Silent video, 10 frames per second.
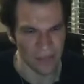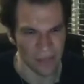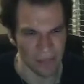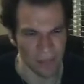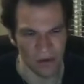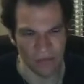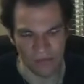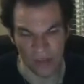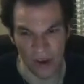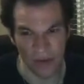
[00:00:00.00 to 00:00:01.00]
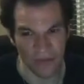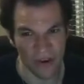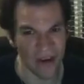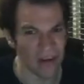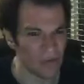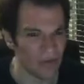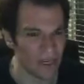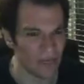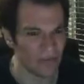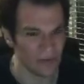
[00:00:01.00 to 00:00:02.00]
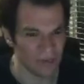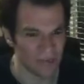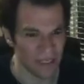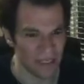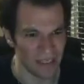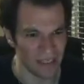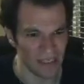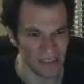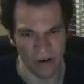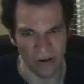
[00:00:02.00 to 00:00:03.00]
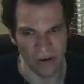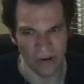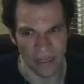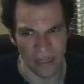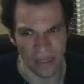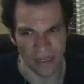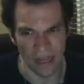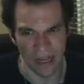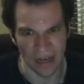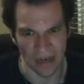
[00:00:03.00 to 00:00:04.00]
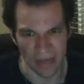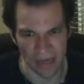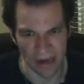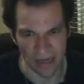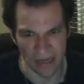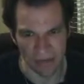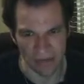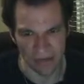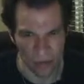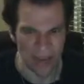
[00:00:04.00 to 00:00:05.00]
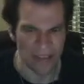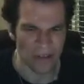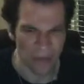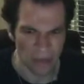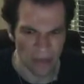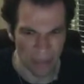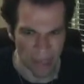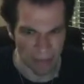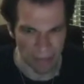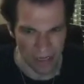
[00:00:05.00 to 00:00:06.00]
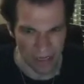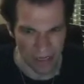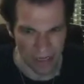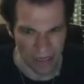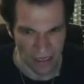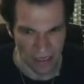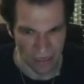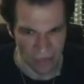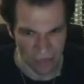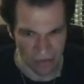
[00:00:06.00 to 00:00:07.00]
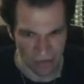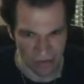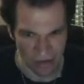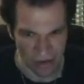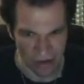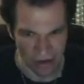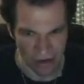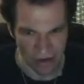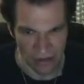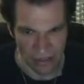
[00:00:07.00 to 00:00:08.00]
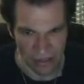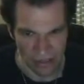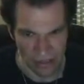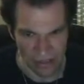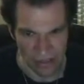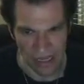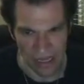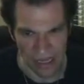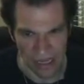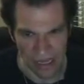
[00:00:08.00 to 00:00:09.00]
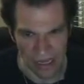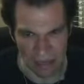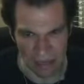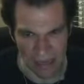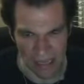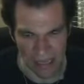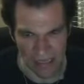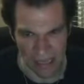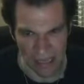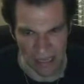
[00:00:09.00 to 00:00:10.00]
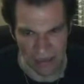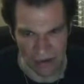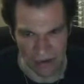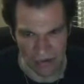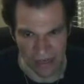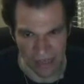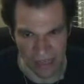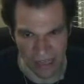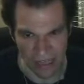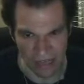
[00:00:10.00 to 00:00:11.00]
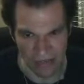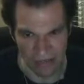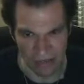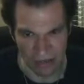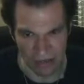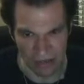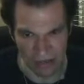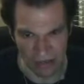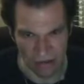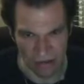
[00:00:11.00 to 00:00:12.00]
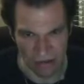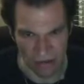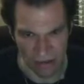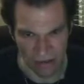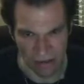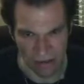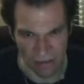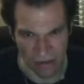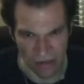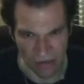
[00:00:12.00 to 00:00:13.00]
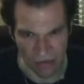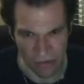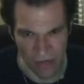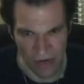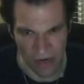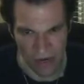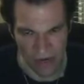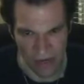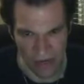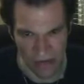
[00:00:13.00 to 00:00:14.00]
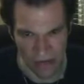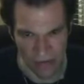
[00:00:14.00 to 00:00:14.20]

move so far away from the original problem. What would happen if we start in a place that already has dots? For example, if we are here